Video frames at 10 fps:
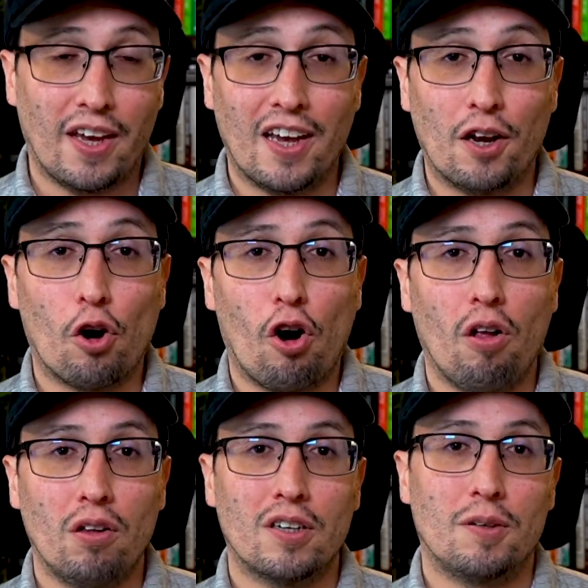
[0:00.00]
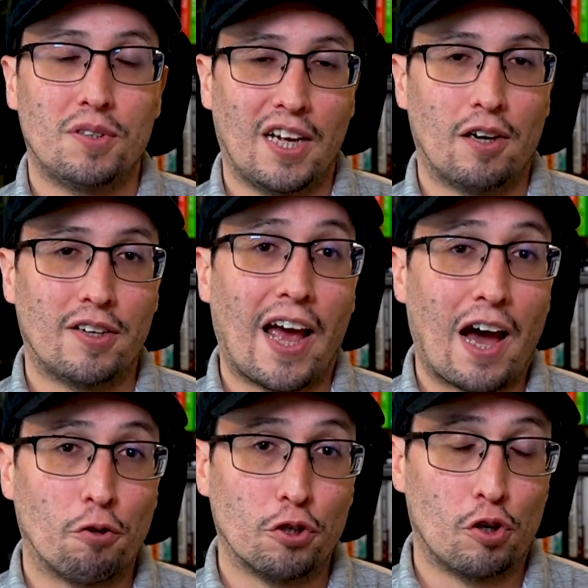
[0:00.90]
It all comes down to
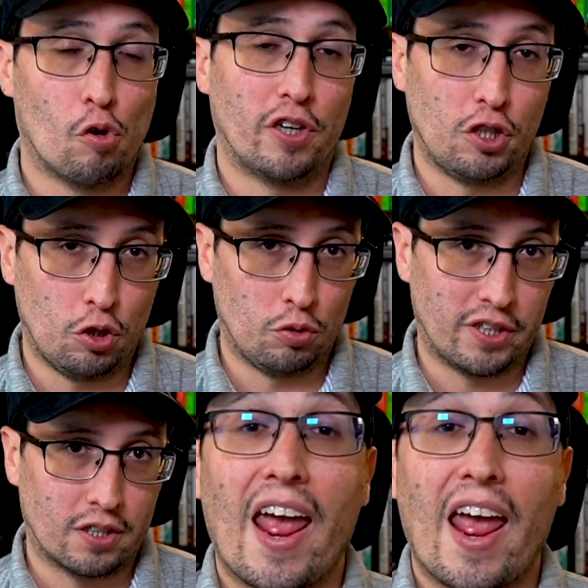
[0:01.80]
how you're going to use it